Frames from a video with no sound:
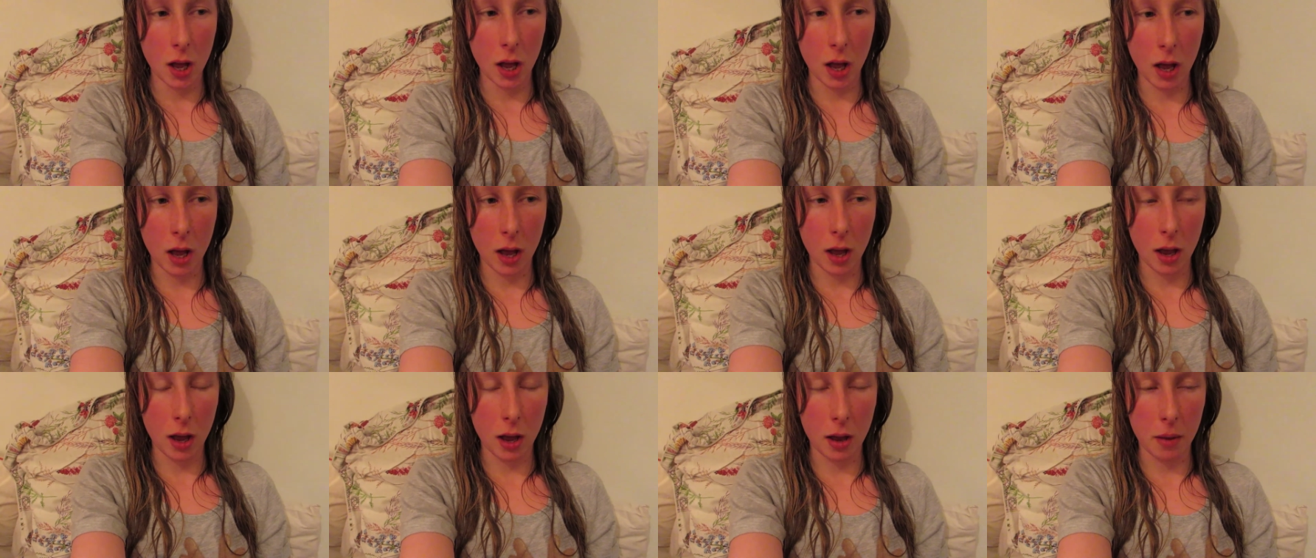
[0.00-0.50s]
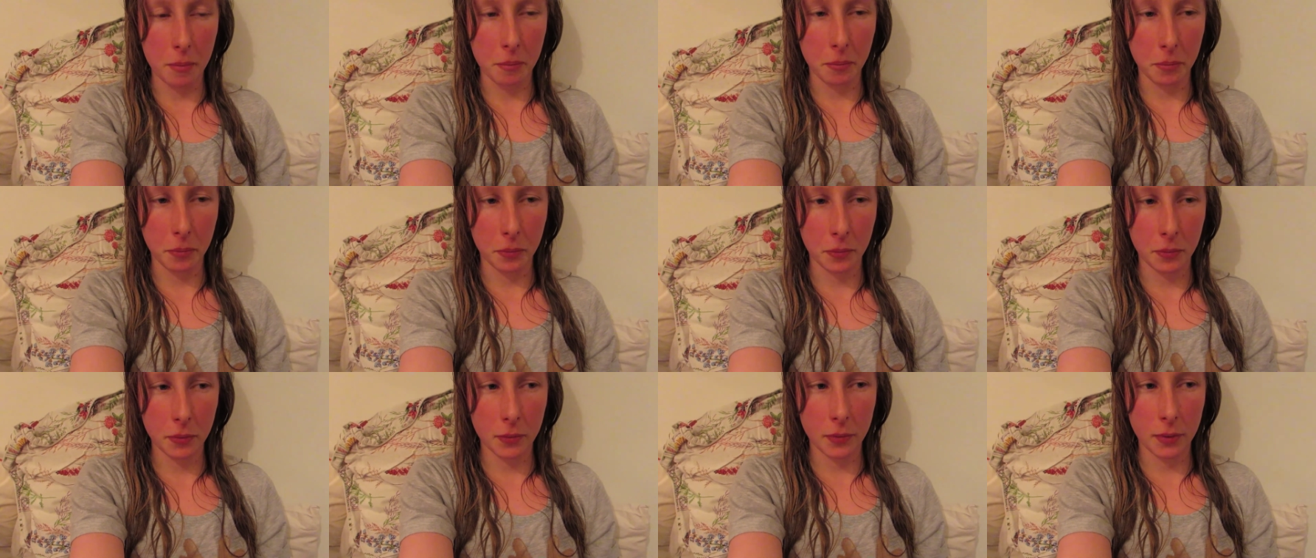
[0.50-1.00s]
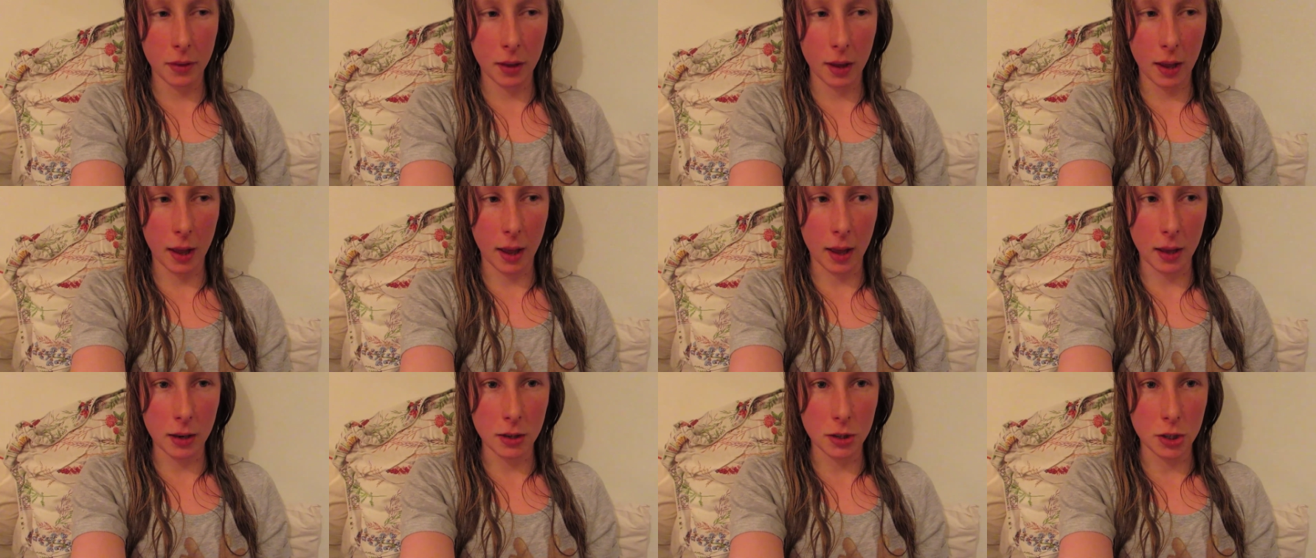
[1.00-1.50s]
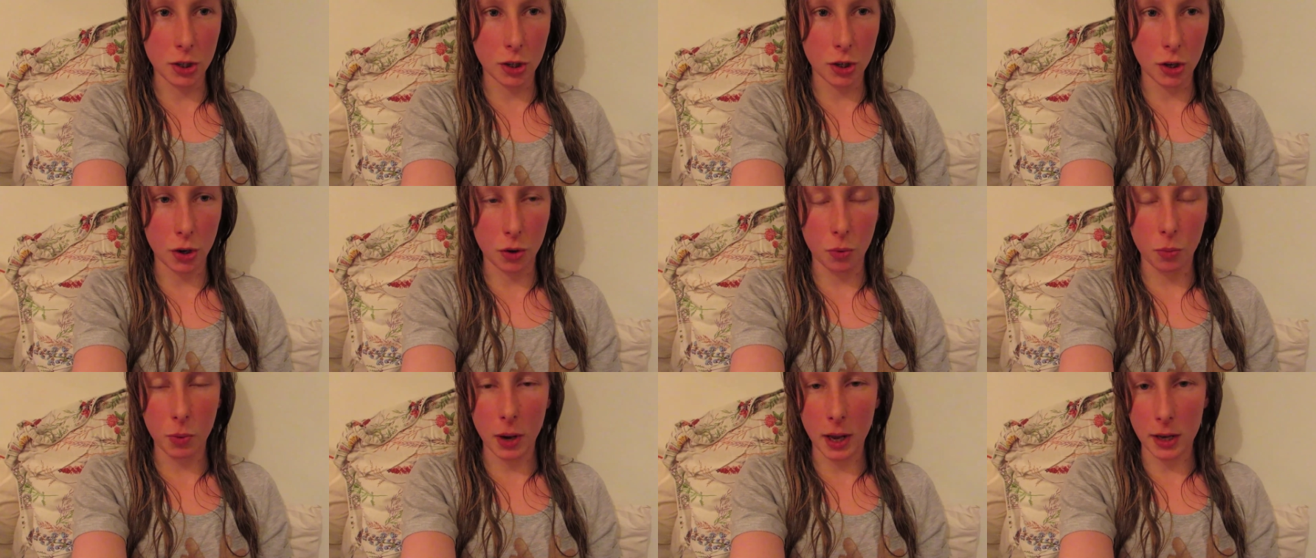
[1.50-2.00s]
um, and you
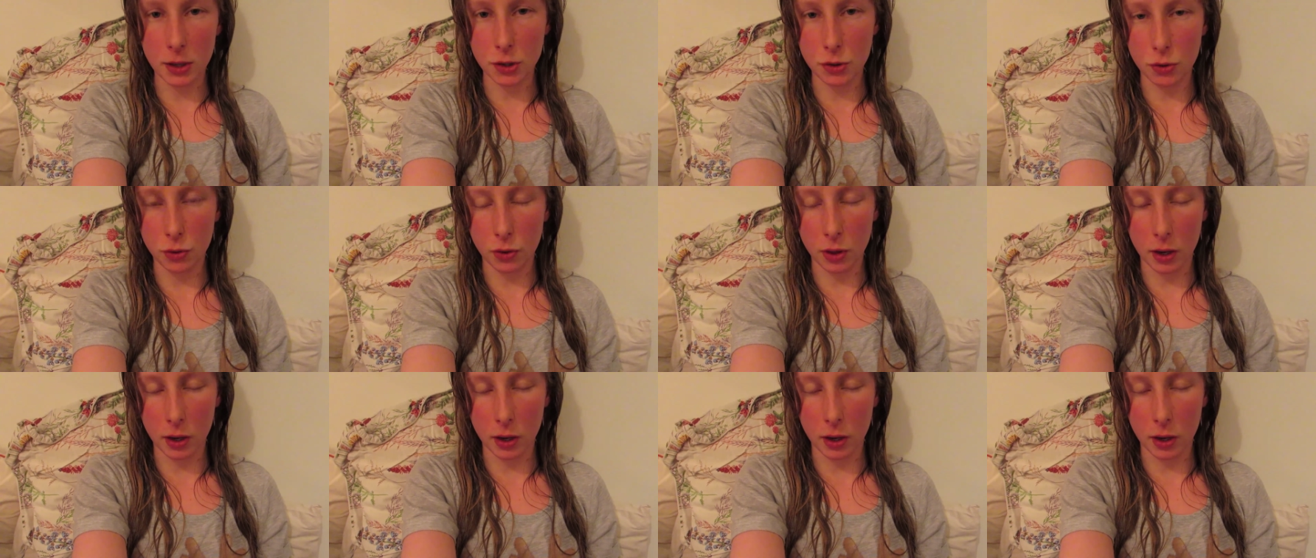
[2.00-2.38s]
know where to draw the